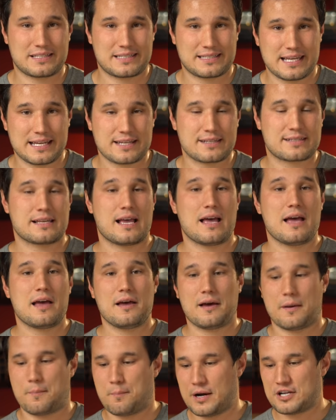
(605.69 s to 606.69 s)
6,
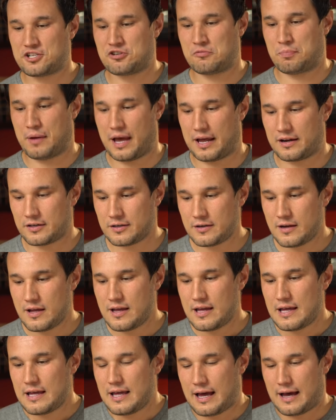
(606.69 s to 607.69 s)
much better.
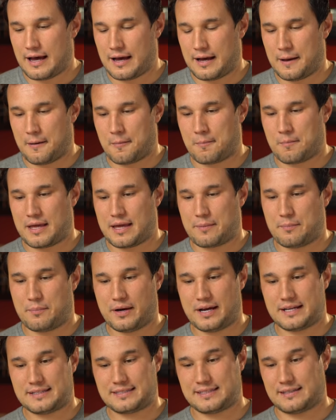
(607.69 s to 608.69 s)
Um,
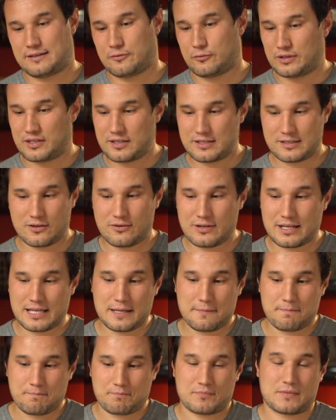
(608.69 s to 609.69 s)
but with the
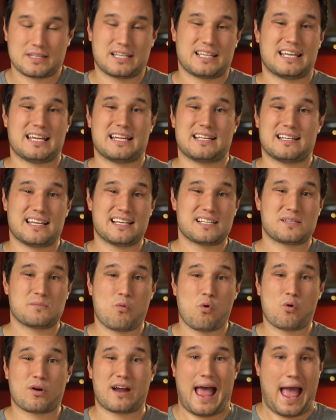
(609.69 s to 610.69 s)
Sony, it is
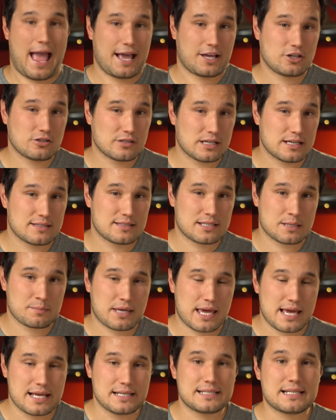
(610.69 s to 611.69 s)
more accurate in some
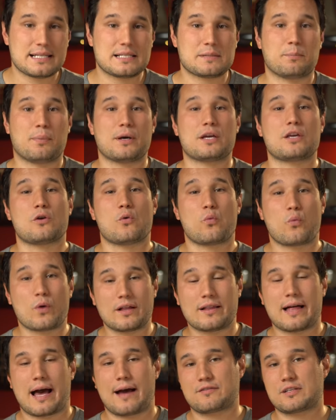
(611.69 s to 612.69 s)
cases, but you
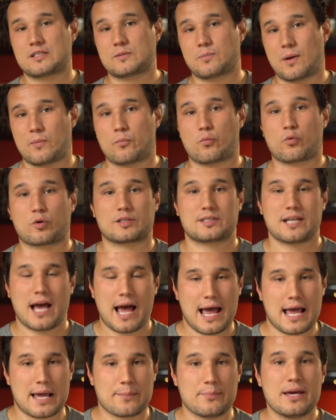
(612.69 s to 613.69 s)
will have to spend more
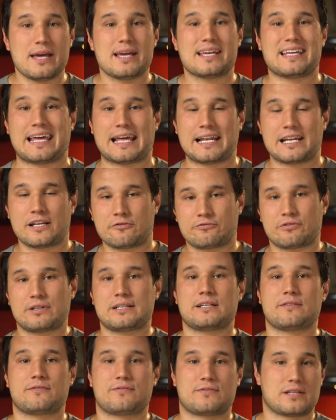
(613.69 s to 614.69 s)
time getting
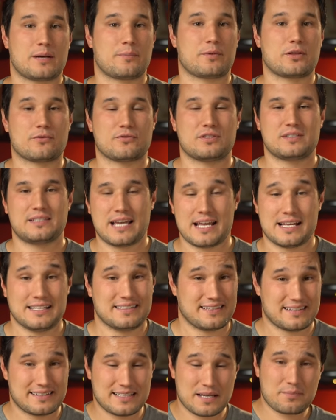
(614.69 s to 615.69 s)
rid of some of those
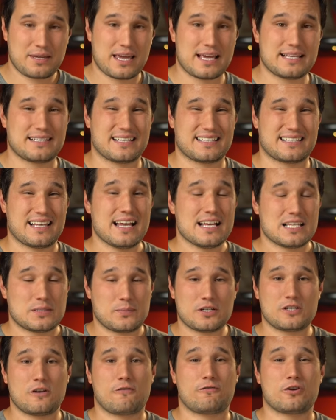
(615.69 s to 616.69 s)
tints. In some cases,
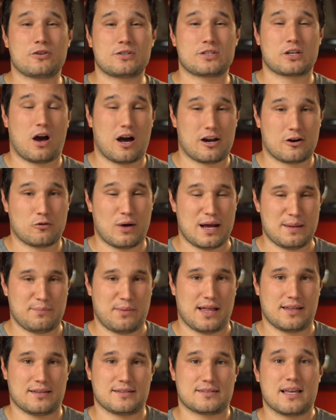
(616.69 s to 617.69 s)
especially if you're using auto white
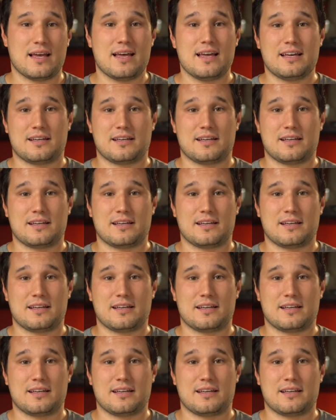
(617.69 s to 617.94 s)
balance,